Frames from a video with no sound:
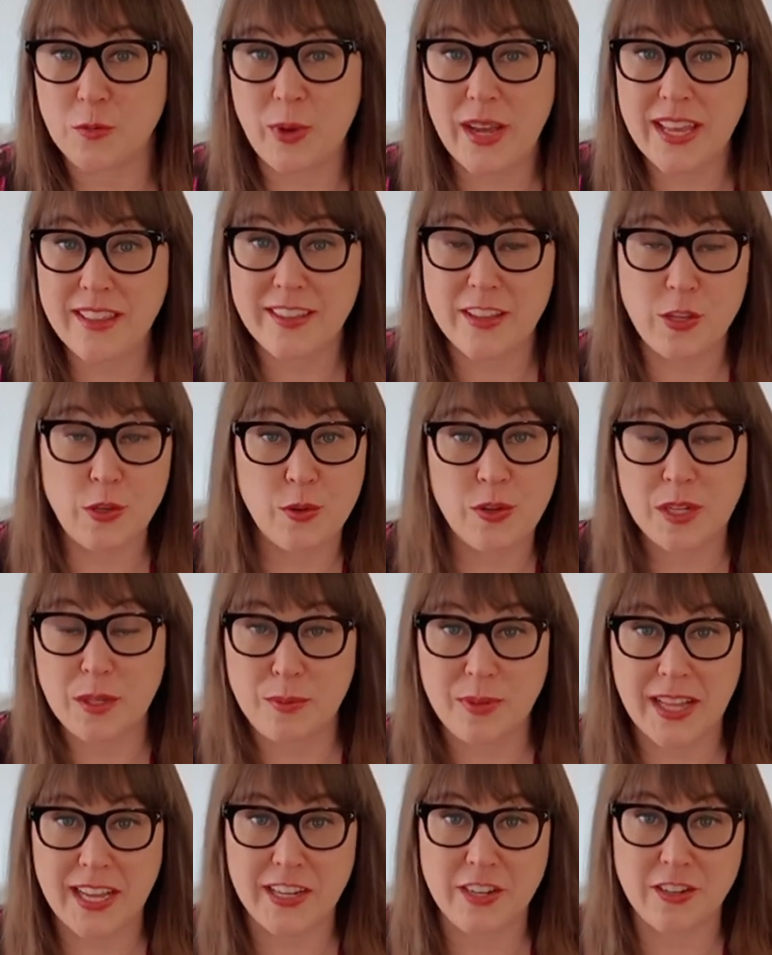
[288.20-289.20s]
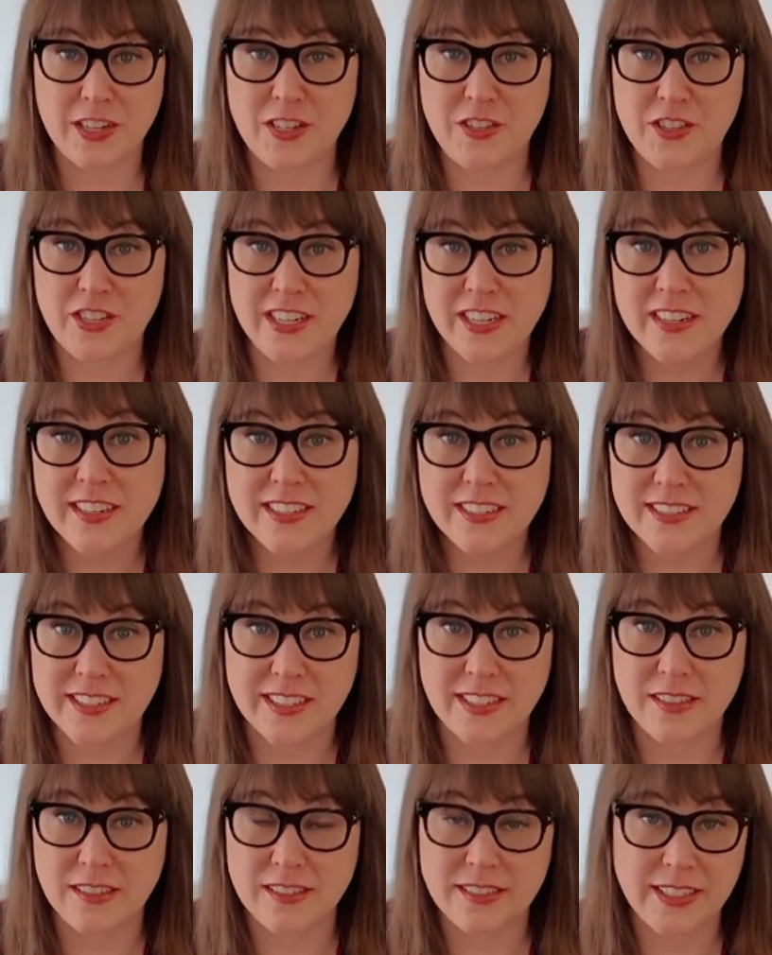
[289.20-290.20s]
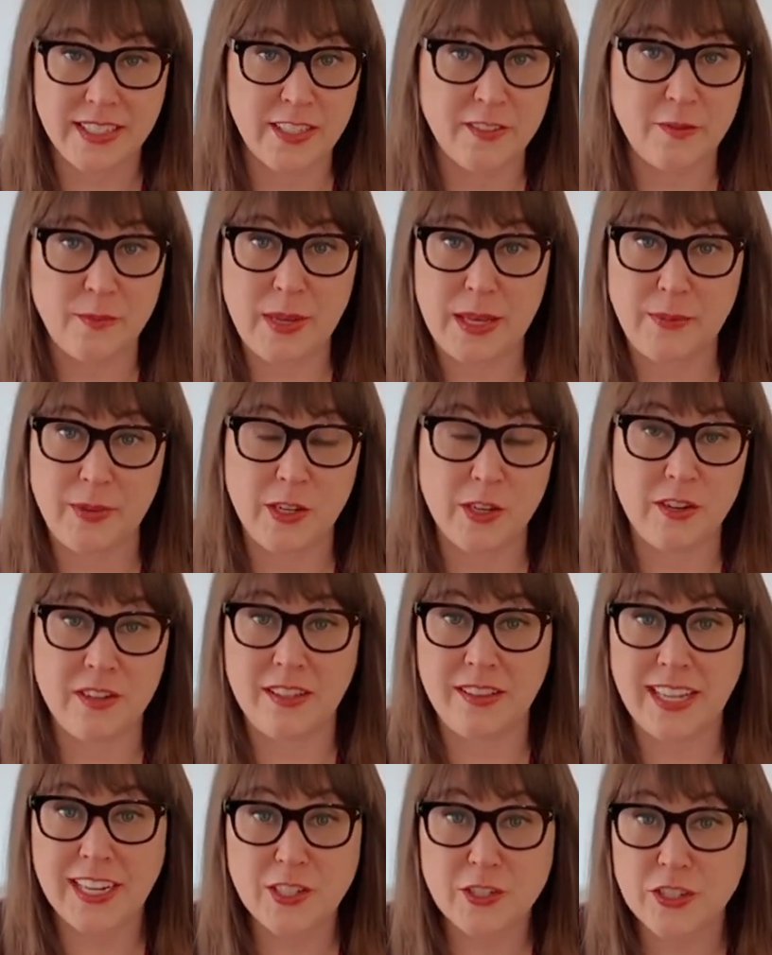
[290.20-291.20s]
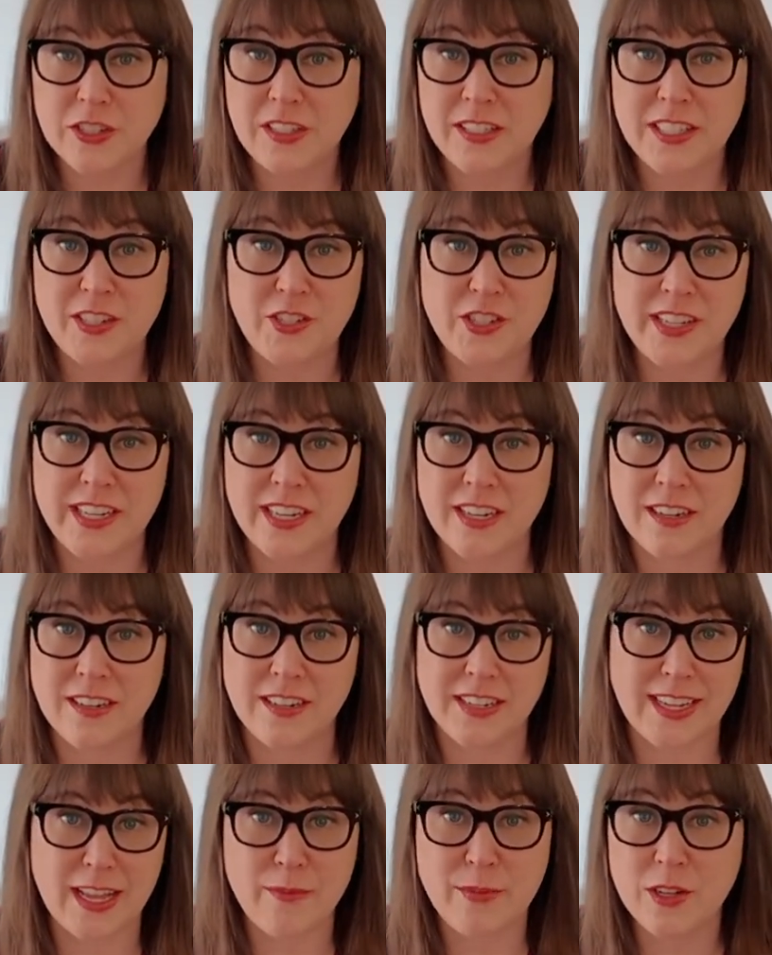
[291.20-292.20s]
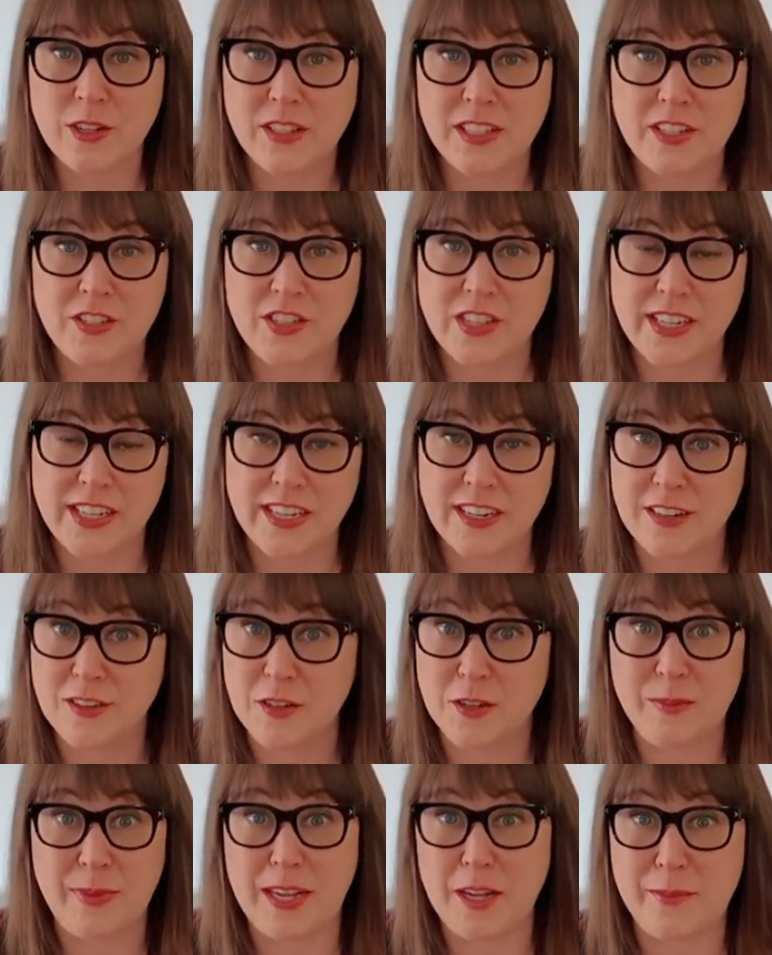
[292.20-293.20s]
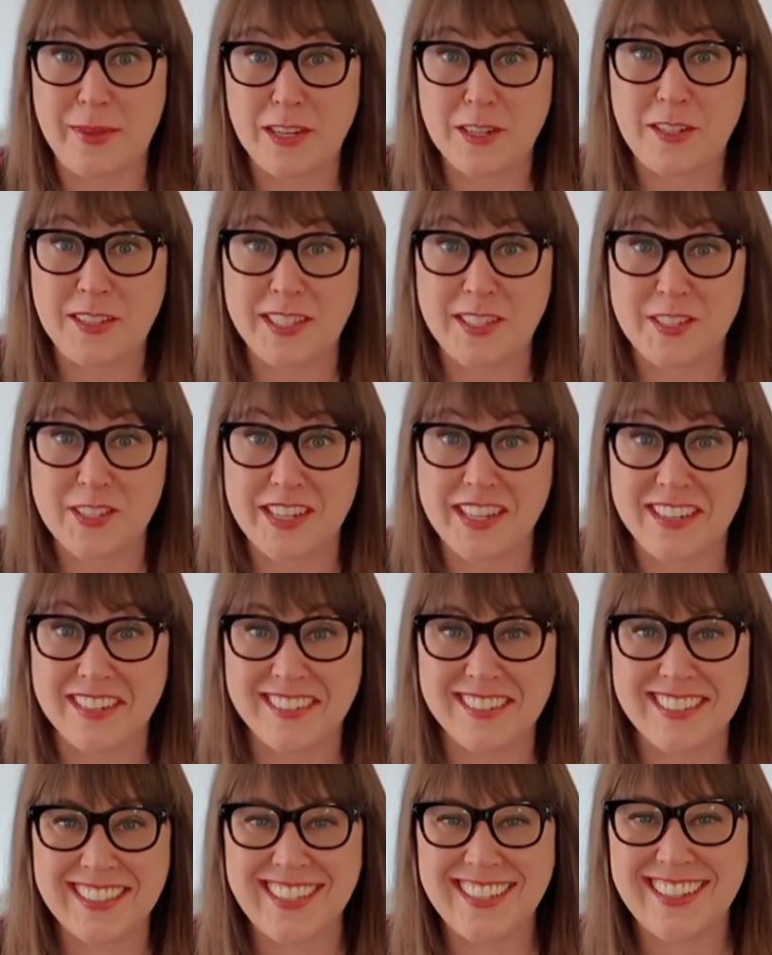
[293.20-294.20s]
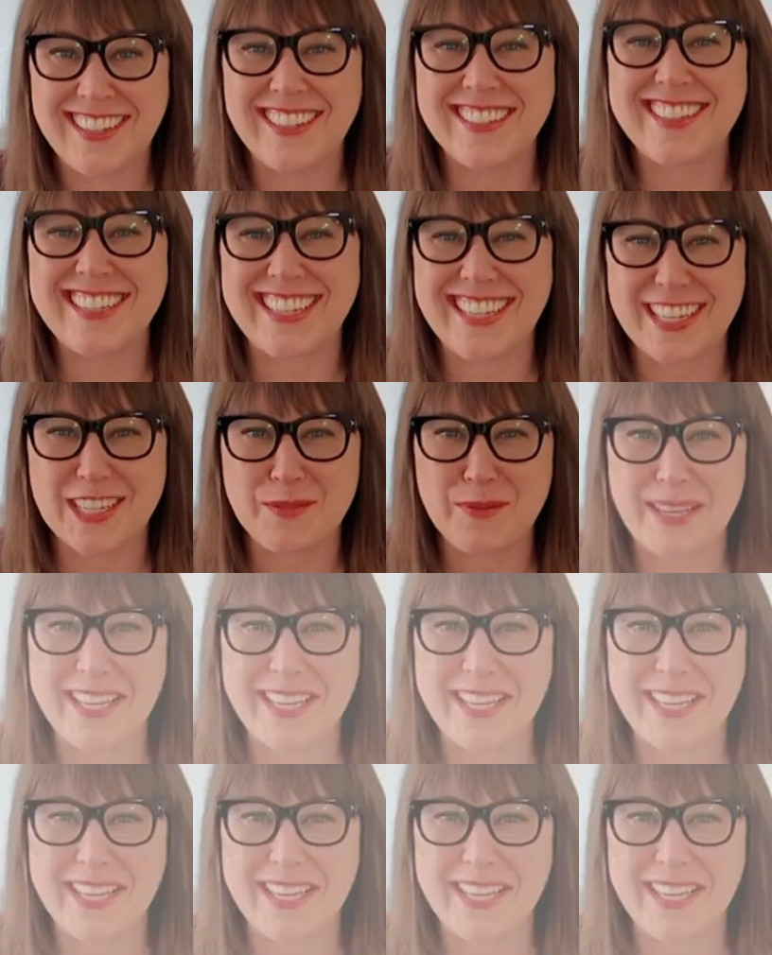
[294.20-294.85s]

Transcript: way that you could apply your engineering skills if maybe you're an electrical engineer, a chemical engineer, or a biomedical engineer. I'll see you next